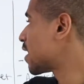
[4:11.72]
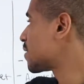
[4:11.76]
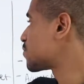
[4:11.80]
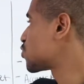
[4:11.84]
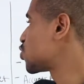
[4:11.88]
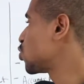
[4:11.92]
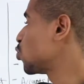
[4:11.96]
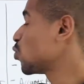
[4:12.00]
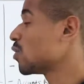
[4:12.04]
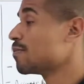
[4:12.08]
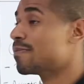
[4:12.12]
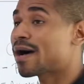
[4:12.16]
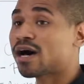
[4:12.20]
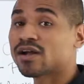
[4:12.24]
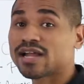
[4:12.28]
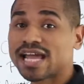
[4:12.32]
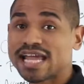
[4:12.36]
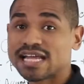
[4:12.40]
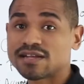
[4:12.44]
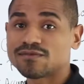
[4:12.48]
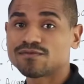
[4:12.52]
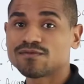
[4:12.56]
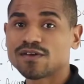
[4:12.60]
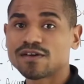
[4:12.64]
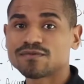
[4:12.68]
to about
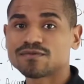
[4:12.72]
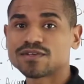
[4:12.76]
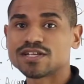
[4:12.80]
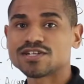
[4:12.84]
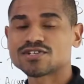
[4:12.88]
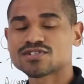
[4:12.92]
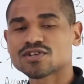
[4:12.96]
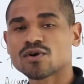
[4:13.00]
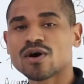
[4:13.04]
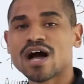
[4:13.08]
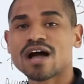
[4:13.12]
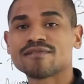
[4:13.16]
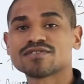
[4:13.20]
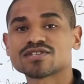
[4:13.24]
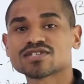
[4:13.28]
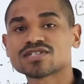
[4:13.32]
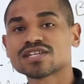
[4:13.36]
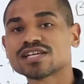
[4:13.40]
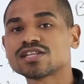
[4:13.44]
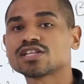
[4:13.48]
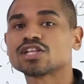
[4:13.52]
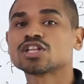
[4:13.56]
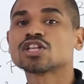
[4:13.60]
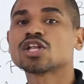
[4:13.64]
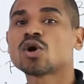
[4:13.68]
850. So
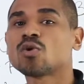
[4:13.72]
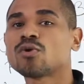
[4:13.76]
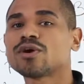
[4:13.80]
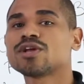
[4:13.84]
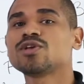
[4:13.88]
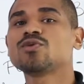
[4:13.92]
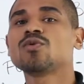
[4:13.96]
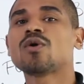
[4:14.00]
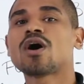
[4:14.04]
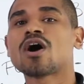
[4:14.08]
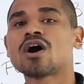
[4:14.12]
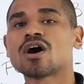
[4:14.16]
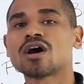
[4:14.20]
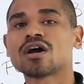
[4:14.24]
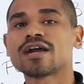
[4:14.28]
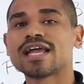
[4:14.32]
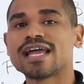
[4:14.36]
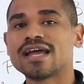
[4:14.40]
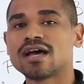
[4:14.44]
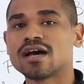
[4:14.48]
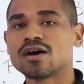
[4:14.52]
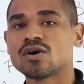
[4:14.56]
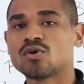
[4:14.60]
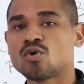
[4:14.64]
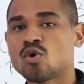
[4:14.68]
obviously the lower you are
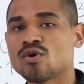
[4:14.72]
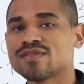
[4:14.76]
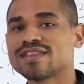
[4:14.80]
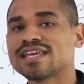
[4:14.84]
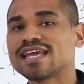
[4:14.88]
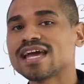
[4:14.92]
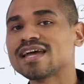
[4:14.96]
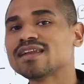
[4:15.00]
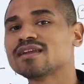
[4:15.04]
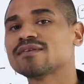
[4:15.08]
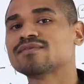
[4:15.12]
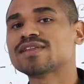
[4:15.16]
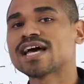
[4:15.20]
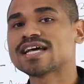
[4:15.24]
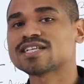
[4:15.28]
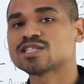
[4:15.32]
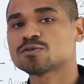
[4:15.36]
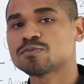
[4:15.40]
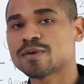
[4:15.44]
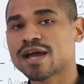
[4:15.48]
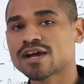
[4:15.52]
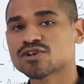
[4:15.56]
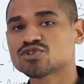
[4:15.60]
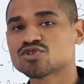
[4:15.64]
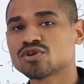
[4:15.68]
on the end of that
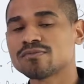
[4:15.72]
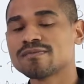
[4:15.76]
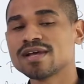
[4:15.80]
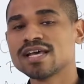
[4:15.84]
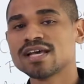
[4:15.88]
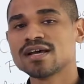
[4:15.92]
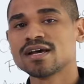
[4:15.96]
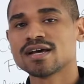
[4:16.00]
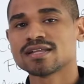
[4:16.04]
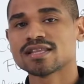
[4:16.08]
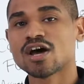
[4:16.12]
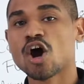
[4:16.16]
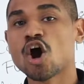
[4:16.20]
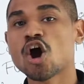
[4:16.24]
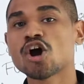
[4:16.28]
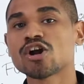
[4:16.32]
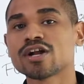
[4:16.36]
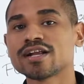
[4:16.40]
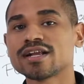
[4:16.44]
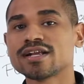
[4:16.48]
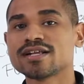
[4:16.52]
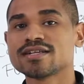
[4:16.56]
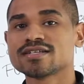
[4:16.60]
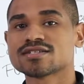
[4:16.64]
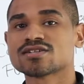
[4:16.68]
spectrum, the
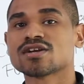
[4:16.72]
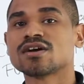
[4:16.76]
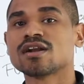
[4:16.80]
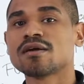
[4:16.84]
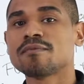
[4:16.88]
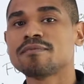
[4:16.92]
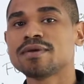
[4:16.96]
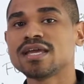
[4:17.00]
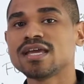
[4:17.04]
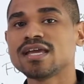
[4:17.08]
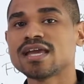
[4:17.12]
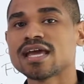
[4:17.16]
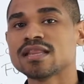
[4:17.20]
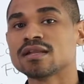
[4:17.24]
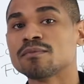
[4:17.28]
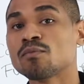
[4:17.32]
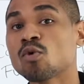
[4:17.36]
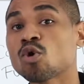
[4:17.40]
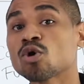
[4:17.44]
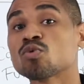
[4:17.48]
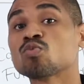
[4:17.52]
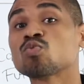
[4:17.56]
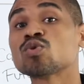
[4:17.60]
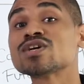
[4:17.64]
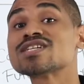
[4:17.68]
harder it is going to be and the
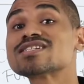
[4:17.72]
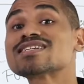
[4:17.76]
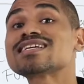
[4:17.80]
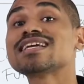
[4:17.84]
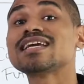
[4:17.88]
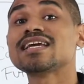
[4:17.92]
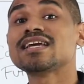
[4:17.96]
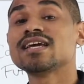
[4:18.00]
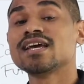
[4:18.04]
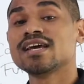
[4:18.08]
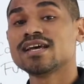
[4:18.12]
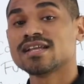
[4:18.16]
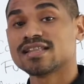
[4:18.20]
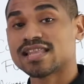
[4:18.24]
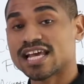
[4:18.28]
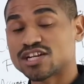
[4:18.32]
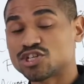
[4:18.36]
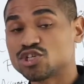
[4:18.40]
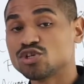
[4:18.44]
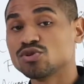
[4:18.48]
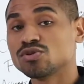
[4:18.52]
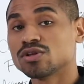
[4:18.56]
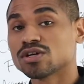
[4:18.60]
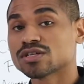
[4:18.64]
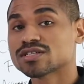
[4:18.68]
more risky
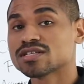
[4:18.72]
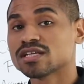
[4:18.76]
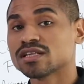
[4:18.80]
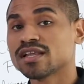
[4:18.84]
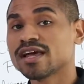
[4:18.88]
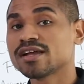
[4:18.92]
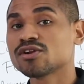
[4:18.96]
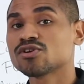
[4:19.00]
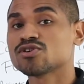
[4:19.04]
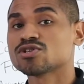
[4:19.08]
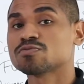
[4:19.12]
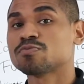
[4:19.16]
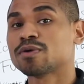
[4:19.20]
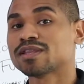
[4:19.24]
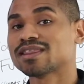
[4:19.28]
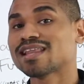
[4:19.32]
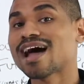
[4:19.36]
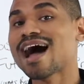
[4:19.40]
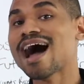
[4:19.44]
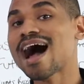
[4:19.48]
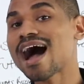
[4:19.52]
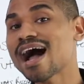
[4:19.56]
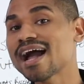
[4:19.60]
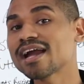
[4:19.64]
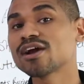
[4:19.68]
that you look to lenders. But the
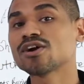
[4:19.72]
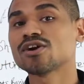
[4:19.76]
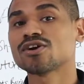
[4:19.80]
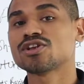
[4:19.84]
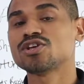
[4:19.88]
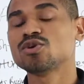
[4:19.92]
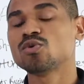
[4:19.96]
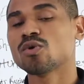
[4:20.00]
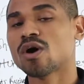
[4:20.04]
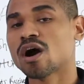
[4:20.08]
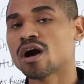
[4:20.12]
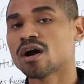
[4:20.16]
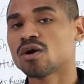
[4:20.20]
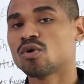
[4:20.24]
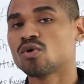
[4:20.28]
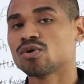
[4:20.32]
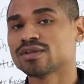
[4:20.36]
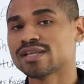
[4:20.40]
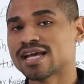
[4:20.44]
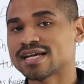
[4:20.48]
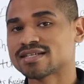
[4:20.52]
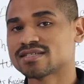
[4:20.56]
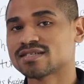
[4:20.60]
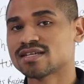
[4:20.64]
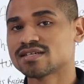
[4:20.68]
higher you are on
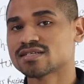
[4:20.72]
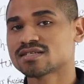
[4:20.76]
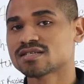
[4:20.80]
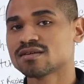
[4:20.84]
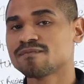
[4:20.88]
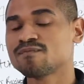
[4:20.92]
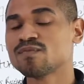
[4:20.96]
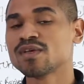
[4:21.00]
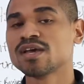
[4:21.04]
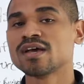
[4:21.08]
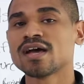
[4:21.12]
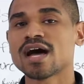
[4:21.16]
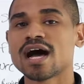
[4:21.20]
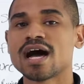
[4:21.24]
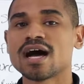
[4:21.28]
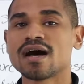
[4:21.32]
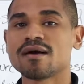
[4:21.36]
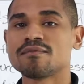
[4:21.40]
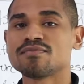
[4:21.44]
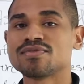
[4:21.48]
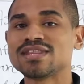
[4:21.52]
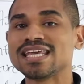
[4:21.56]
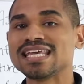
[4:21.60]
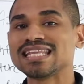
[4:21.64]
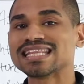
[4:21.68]
that system,
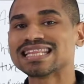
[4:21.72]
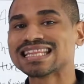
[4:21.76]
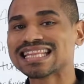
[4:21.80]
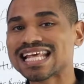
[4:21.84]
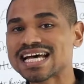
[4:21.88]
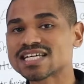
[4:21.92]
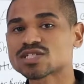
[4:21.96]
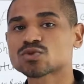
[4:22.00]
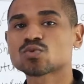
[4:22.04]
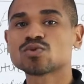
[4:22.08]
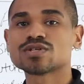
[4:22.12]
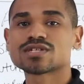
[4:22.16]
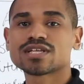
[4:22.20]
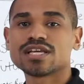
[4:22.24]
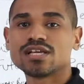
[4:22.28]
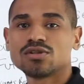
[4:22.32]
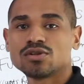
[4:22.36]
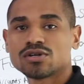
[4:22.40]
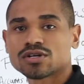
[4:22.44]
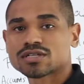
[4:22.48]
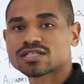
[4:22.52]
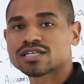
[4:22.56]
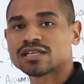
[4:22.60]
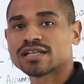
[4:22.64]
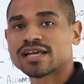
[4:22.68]
the less risky you
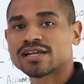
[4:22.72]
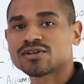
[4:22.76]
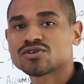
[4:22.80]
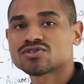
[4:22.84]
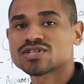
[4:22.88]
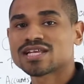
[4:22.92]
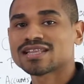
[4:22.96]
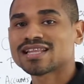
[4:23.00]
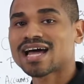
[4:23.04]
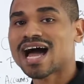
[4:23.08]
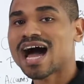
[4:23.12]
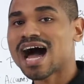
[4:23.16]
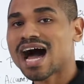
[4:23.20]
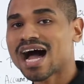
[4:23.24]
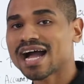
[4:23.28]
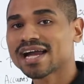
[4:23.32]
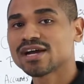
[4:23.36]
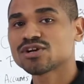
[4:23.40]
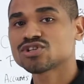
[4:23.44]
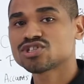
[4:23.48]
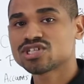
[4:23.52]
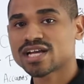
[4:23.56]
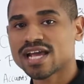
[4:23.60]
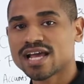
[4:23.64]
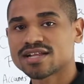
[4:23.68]
look to lenders and the
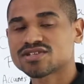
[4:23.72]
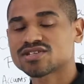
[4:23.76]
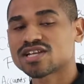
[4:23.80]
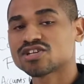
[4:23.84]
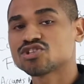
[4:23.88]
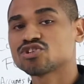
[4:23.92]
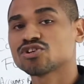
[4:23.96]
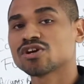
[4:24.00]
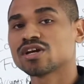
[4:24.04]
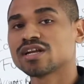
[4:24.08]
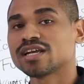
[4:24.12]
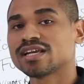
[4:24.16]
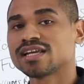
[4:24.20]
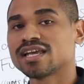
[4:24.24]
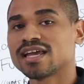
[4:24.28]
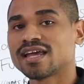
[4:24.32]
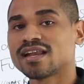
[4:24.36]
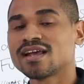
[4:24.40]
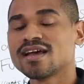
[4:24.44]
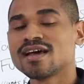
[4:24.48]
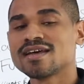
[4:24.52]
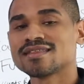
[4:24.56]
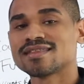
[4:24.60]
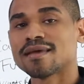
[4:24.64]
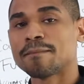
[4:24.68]
higher chance that you're going to
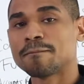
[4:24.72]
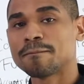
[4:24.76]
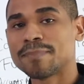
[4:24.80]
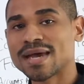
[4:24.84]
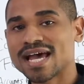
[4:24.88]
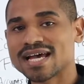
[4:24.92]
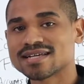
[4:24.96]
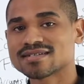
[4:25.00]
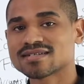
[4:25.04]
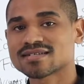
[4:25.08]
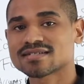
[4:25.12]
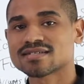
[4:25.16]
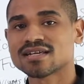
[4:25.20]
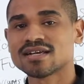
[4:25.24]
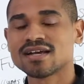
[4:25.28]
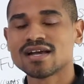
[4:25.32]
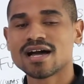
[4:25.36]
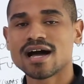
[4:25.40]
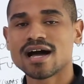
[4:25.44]
get the best